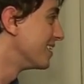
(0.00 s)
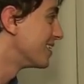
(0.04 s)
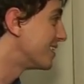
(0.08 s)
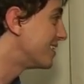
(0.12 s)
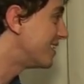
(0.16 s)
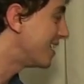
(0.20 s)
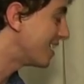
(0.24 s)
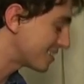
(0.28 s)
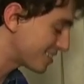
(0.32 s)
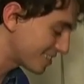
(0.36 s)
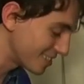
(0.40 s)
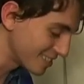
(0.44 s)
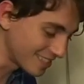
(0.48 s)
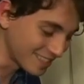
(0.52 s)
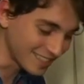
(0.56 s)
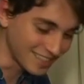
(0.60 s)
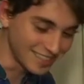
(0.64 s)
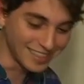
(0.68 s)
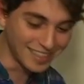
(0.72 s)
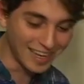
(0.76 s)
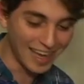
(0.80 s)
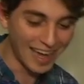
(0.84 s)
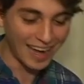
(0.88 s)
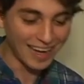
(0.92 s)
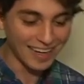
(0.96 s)
Guess it's
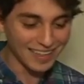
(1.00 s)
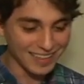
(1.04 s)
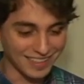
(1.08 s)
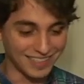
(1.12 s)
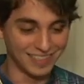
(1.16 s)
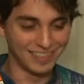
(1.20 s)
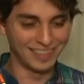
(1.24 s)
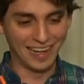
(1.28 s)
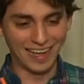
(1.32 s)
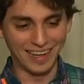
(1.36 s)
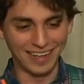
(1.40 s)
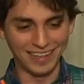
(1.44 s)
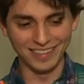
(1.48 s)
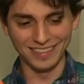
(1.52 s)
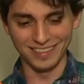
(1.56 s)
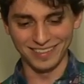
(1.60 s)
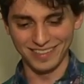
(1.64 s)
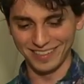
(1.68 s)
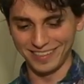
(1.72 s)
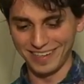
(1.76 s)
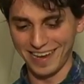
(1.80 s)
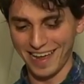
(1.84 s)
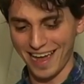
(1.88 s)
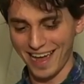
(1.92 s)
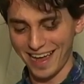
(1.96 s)
today. Today is
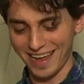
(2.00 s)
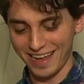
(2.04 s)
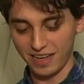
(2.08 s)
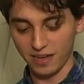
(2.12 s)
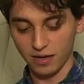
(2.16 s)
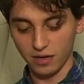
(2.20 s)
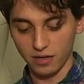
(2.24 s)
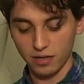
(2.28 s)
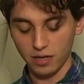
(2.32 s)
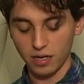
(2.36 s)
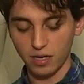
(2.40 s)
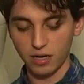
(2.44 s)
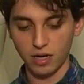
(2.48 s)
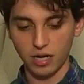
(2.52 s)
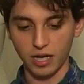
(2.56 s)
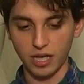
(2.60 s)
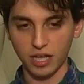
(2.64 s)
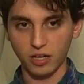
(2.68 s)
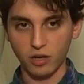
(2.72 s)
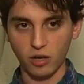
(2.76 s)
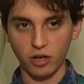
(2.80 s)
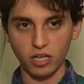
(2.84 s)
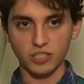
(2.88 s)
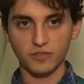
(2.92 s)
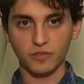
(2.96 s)
the day. Uh,
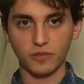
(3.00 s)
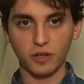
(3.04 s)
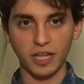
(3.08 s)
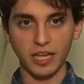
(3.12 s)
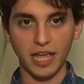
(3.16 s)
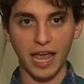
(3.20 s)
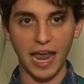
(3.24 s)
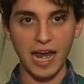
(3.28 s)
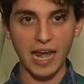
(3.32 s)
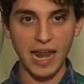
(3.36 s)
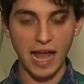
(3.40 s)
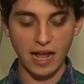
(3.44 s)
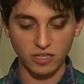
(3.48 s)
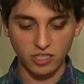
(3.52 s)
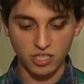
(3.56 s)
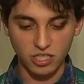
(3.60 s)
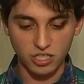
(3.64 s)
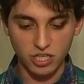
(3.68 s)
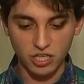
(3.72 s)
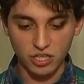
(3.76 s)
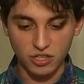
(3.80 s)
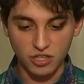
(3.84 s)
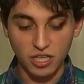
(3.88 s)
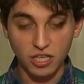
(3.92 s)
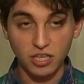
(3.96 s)
it calls for like eight ounces
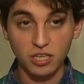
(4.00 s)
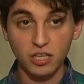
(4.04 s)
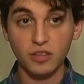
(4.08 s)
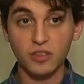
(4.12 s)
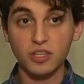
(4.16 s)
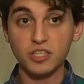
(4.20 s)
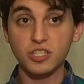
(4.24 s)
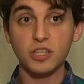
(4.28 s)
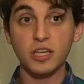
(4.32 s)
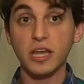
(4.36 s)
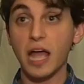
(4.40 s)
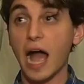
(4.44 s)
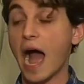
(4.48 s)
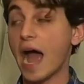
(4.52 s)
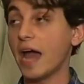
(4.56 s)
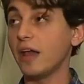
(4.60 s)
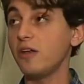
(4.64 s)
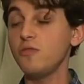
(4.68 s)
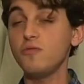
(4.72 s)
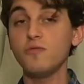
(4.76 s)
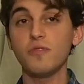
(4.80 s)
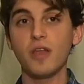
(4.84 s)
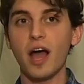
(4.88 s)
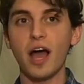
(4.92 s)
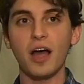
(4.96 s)
of thing. This thing, I do
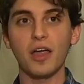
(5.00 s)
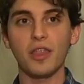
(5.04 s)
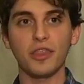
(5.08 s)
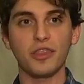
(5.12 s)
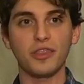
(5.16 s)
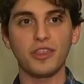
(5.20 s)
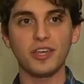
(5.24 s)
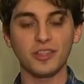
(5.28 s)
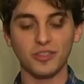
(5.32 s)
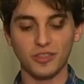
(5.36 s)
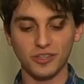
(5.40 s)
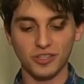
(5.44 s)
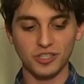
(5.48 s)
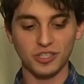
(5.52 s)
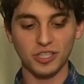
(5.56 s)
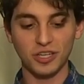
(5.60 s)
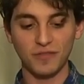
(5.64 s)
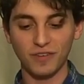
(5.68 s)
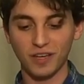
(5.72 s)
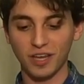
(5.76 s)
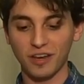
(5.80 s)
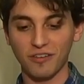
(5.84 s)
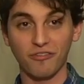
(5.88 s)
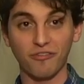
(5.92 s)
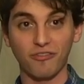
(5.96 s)
not think this is
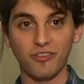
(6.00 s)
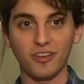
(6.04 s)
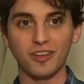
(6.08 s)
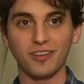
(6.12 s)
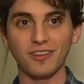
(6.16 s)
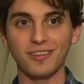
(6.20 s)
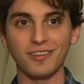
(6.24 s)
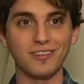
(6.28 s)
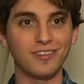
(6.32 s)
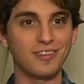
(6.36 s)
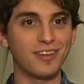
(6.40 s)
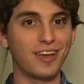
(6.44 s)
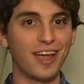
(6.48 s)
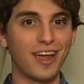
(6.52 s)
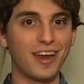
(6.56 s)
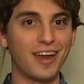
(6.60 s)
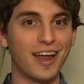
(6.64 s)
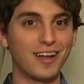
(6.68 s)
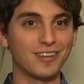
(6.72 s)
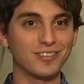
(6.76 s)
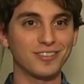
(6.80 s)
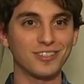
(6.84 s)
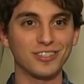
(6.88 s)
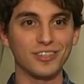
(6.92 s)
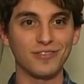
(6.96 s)
even gonna fit eight
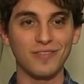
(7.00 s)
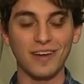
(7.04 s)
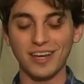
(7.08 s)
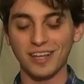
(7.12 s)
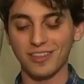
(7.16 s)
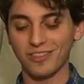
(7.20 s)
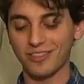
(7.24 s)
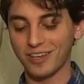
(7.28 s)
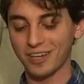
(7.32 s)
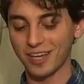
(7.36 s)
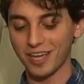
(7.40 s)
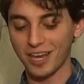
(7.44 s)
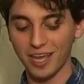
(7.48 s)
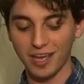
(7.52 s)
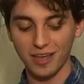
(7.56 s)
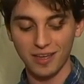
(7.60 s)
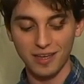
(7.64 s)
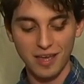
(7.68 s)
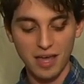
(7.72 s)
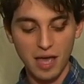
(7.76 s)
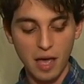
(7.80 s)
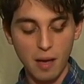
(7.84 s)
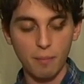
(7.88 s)
ounces of anything in it.